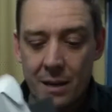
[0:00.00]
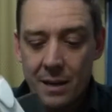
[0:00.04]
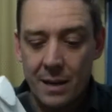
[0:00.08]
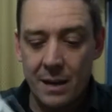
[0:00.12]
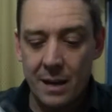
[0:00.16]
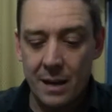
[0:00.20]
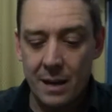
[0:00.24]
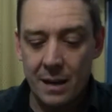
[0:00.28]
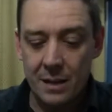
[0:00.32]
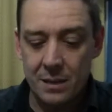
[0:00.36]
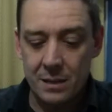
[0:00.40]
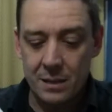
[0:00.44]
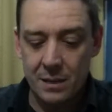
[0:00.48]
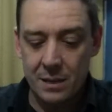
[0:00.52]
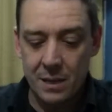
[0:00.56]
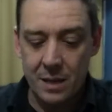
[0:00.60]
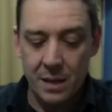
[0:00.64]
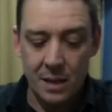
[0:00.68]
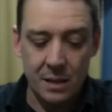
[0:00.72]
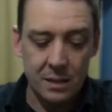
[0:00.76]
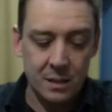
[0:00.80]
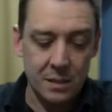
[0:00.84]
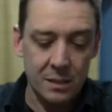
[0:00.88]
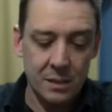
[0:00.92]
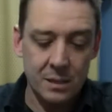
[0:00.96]

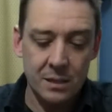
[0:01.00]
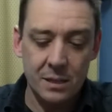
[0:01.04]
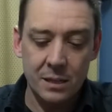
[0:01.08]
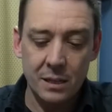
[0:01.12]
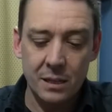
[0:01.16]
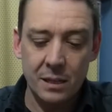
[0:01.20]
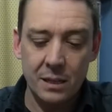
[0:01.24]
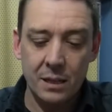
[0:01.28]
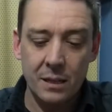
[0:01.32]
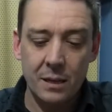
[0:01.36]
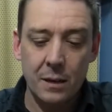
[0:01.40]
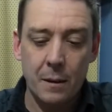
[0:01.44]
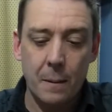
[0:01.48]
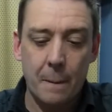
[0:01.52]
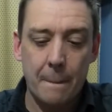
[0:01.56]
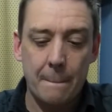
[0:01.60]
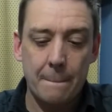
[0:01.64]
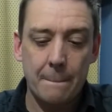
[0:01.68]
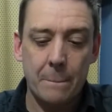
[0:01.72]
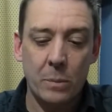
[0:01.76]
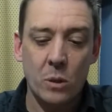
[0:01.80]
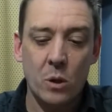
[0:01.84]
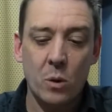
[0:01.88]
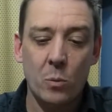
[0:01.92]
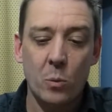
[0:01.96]

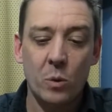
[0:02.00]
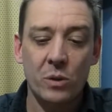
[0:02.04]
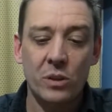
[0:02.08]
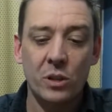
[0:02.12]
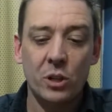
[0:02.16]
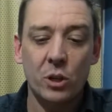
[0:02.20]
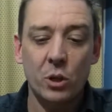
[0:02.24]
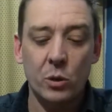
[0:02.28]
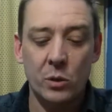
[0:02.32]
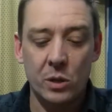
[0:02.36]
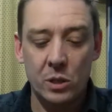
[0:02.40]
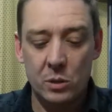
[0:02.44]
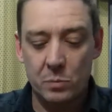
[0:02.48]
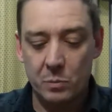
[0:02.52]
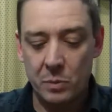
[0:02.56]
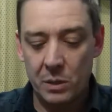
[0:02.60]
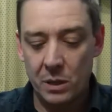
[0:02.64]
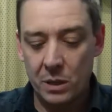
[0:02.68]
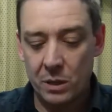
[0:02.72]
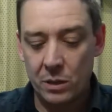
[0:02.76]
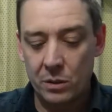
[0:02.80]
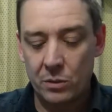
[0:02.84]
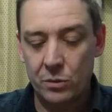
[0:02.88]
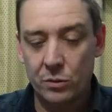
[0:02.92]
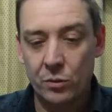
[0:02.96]
SSD with a
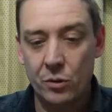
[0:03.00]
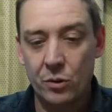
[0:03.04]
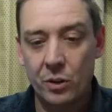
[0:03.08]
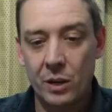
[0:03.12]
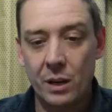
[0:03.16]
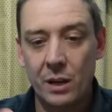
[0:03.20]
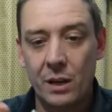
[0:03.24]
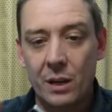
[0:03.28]
USB 3